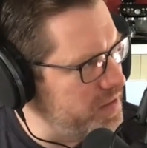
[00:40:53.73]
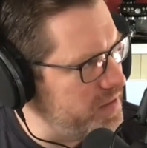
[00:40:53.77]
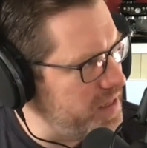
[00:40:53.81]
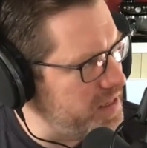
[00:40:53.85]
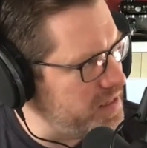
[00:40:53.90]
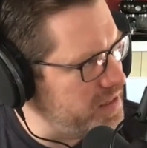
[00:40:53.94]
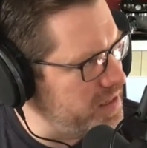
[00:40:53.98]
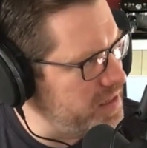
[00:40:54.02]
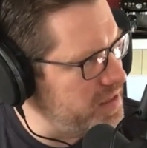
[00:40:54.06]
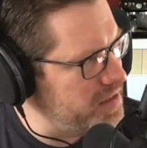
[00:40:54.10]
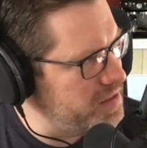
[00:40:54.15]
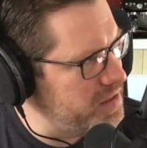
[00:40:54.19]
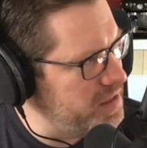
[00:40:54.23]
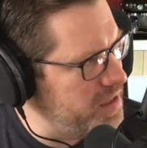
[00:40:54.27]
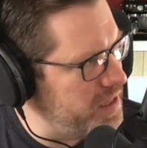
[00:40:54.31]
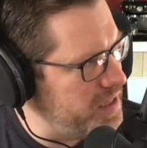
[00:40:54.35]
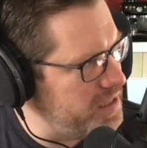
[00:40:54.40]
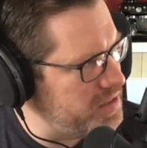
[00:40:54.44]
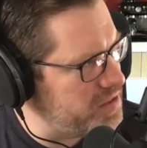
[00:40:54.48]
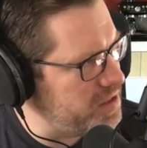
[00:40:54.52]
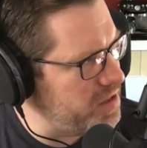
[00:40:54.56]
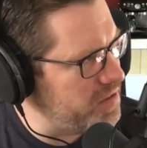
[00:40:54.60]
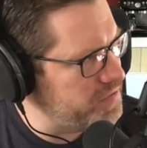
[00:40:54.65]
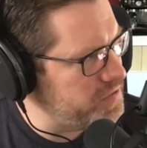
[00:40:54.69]

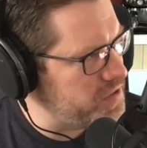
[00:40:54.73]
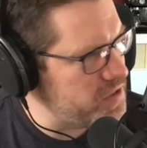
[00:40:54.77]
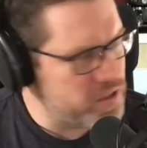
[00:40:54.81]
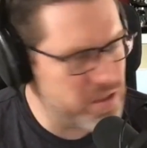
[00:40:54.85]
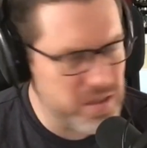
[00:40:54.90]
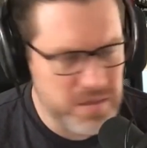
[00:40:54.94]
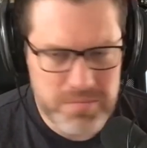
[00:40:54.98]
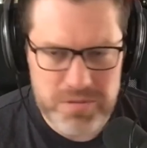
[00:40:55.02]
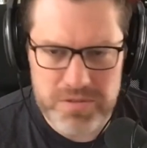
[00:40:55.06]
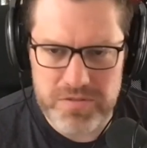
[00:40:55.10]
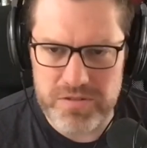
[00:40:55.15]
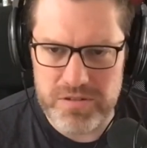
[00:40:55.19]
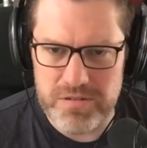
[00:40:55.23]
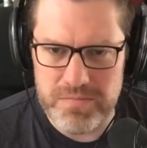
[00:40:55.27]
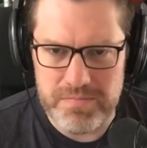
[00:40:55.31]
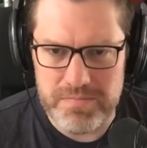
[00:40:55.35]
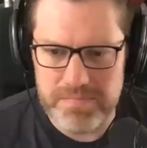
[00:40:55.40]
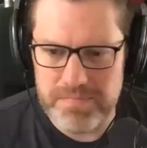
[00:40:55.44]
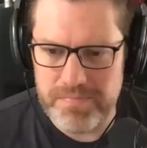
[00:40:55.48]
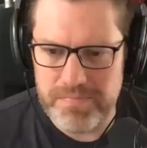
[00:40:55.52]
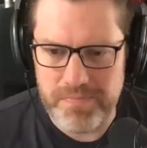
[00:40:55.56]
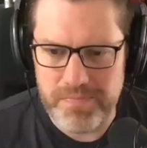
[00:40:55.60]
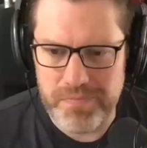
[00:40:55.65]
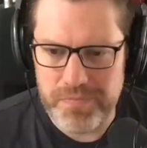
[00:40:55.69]
And it often comes
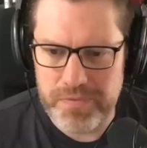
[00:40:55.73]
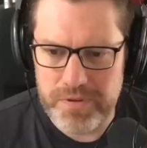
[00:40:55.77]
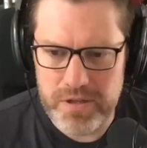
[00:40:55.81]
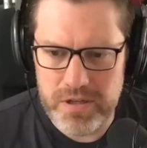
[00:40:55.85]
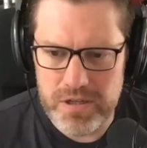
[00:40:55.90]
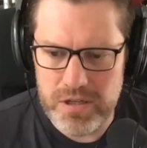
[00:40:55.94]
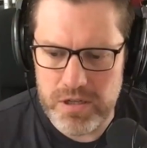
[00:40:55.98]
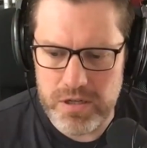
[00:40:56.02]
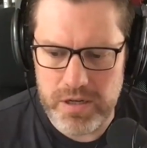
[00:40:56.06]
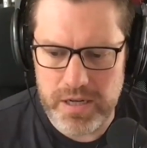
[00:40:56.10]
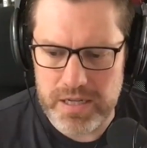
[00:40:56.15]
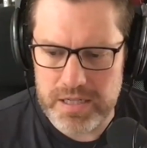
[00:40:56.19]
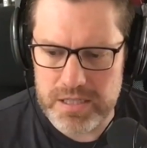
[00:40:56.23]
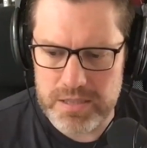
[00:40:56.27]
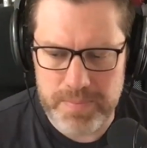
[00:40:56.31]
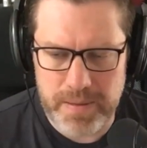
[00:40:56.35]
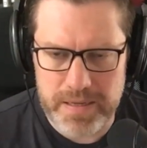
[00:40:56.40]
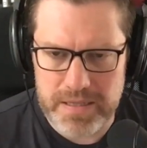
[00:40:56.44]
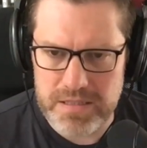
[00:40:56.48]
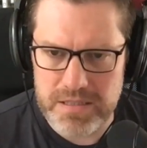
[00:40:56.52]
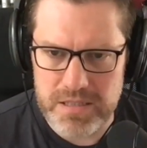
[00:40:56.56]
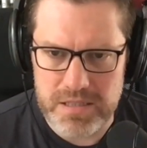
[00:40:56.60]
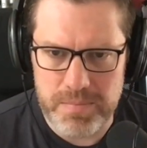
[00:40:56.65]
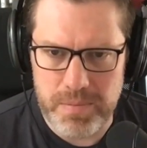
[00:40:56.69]
from
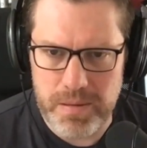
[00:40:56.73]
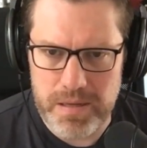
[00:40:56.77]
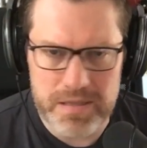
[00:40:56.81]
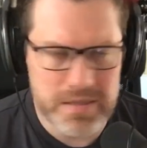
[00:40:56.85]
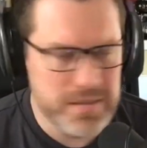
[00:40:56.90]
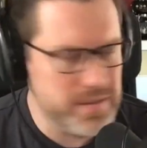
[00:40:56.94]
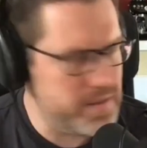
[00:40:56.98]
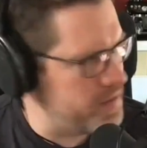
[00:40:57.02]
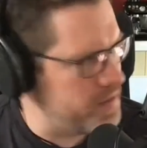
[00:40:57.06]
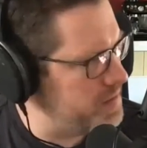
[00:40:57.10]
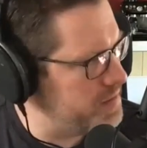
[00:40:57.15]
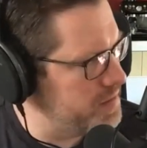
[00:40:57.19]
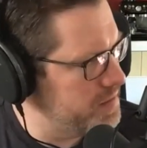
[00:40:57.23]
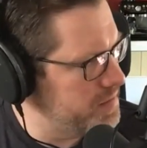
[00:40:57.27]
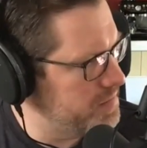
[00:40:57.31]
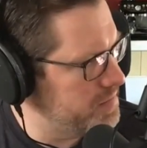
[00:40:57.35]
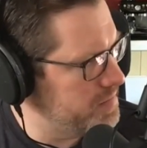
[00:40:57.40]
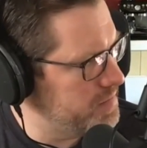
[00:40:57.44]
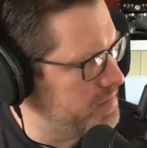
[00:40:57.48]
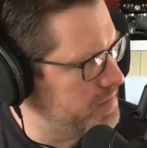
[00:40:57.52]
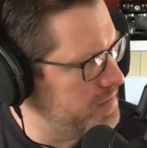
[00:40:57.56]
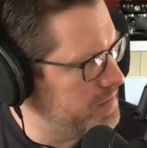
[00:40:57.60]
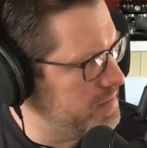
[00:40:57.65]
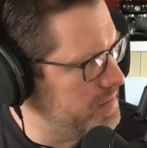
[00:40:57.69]
unexpected places.